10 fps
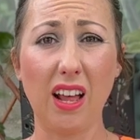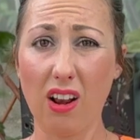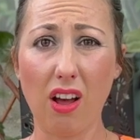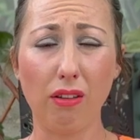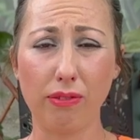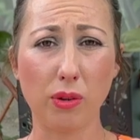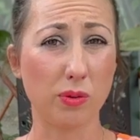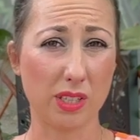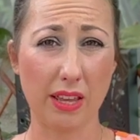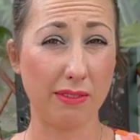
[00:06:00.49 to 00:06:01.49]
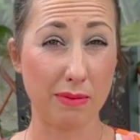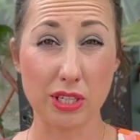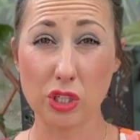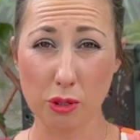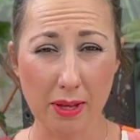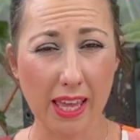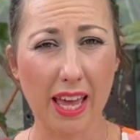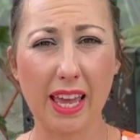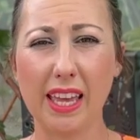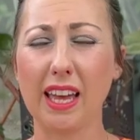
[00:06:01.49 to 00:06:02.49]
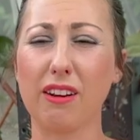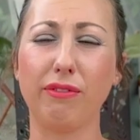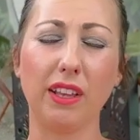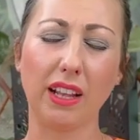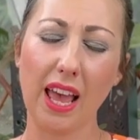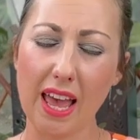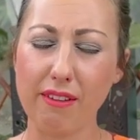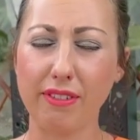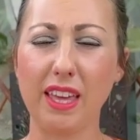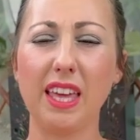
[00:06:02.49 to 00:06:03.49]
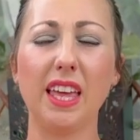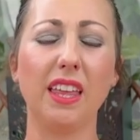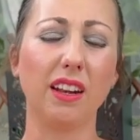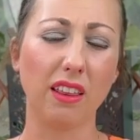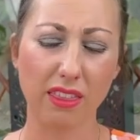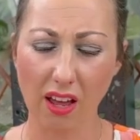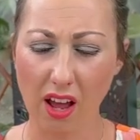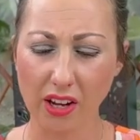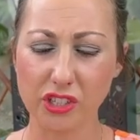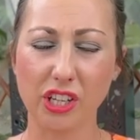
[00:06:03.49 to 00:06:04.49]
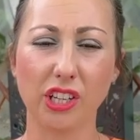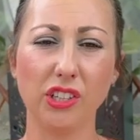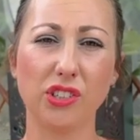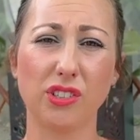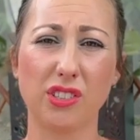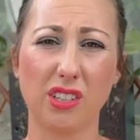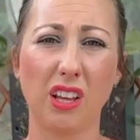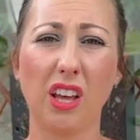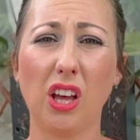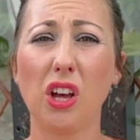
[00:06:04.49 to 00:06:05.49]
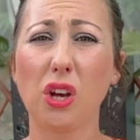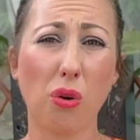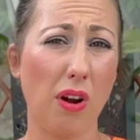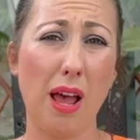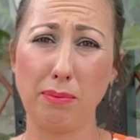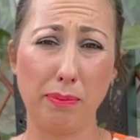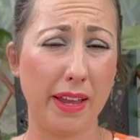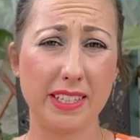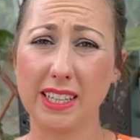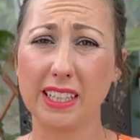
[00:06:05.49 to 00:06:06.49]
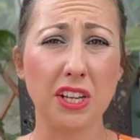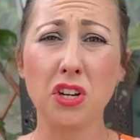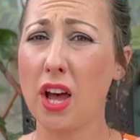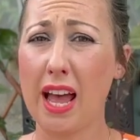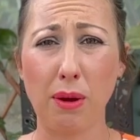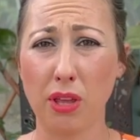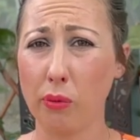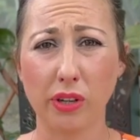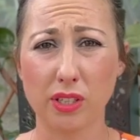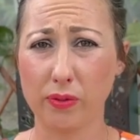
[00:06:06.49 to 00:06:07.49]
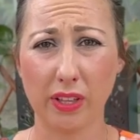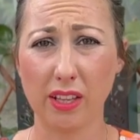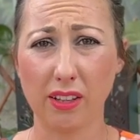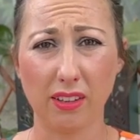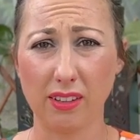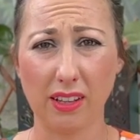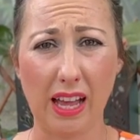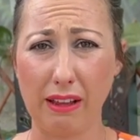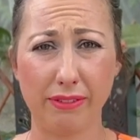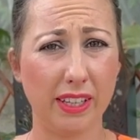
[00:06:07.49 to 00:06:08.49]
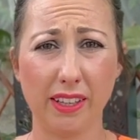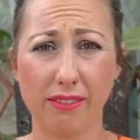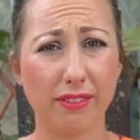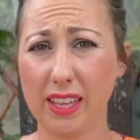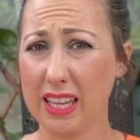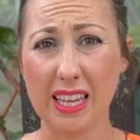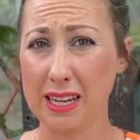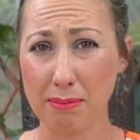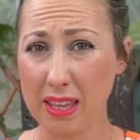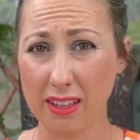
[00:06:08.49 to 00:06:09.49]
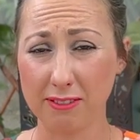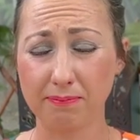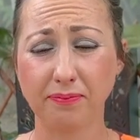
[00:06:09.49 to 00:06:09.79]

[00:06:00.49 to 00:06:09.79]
a lot of food was giving me stomach ache. I'd feel heavy and lethargic and just crap, basically, not how you want to feel after you've eaten a meal.